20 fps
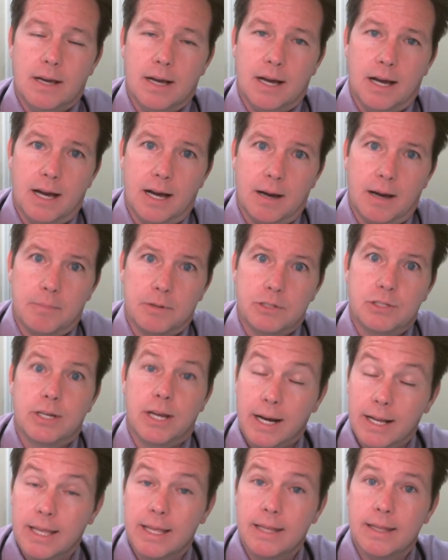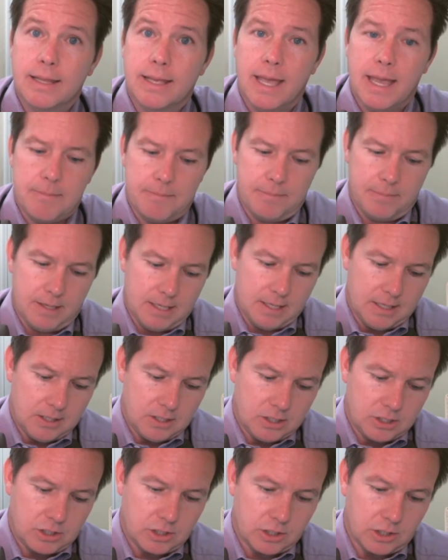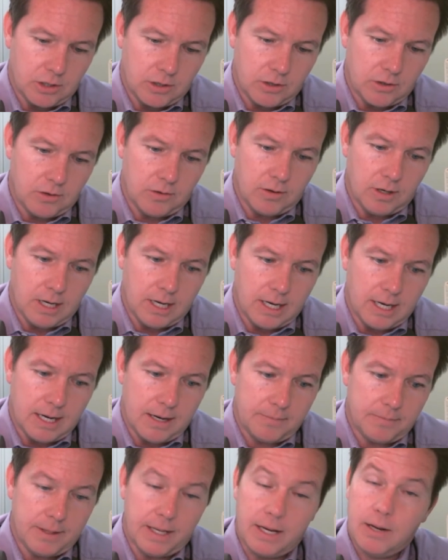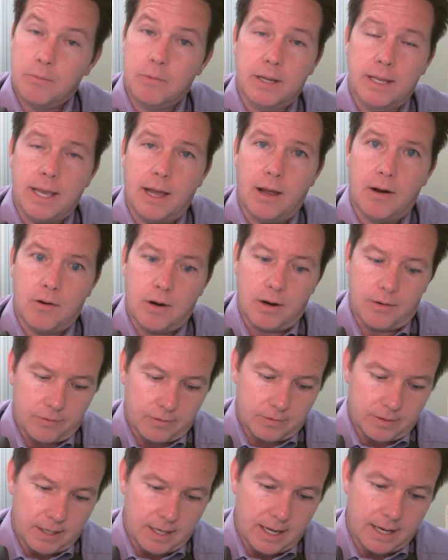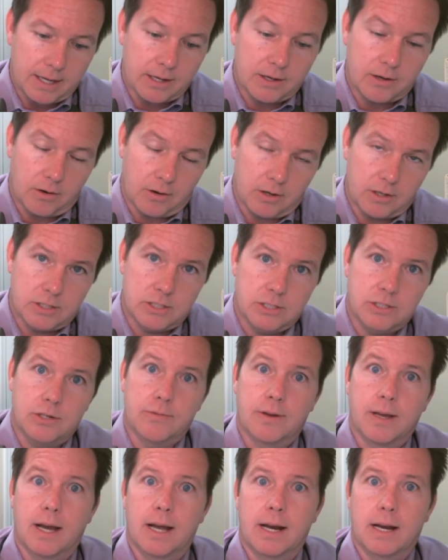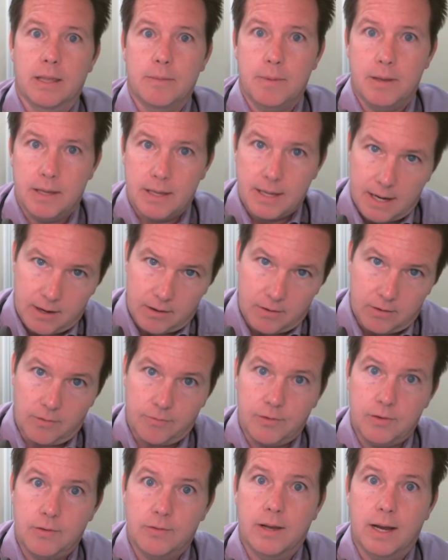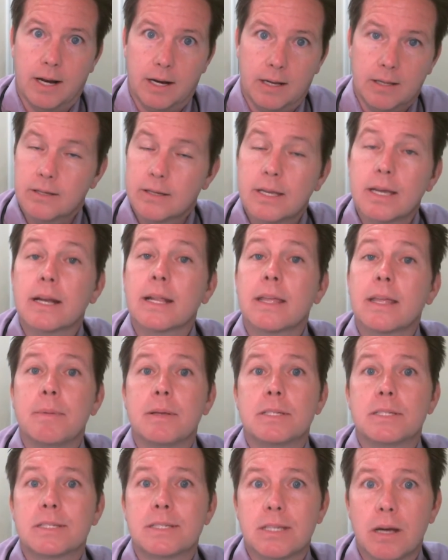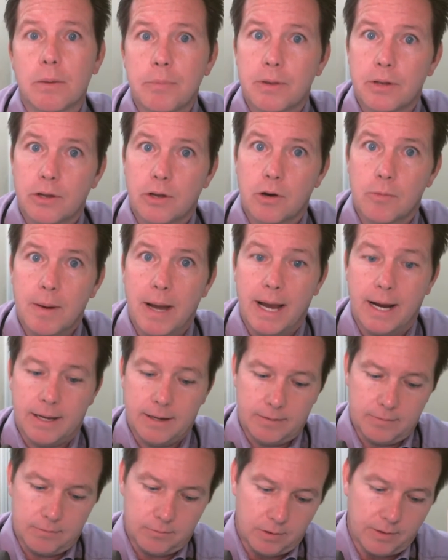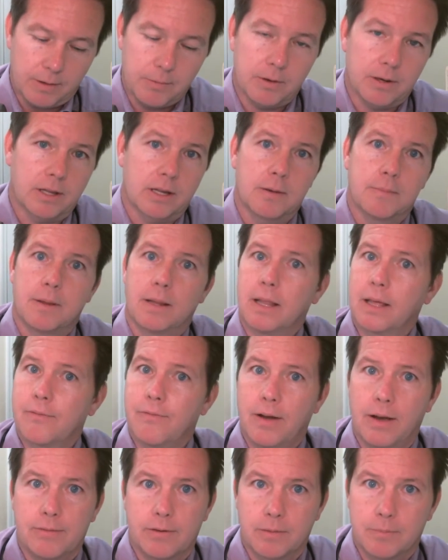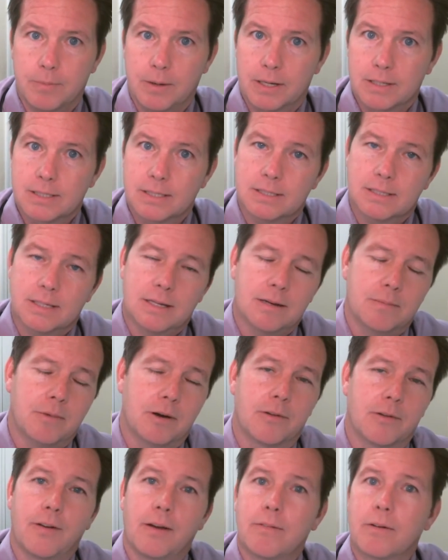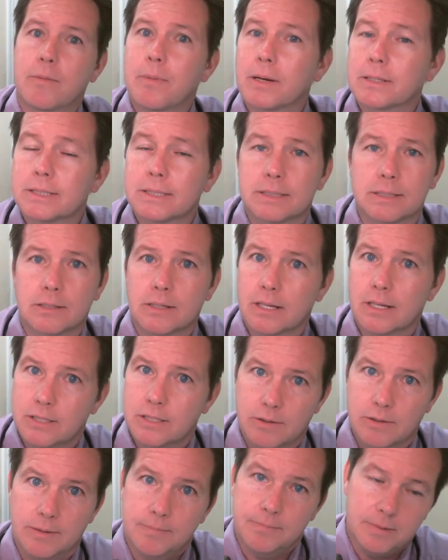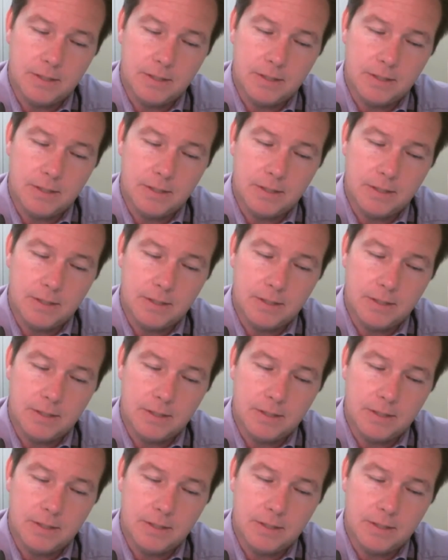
But you got to get in the game. So they didn't want a counteroffer, and I encouraged, you've got to give me a counteroffer. You got to give me something to go back. Well, they wanted to come down like $500. I said, come on, $500 isn't going to do it.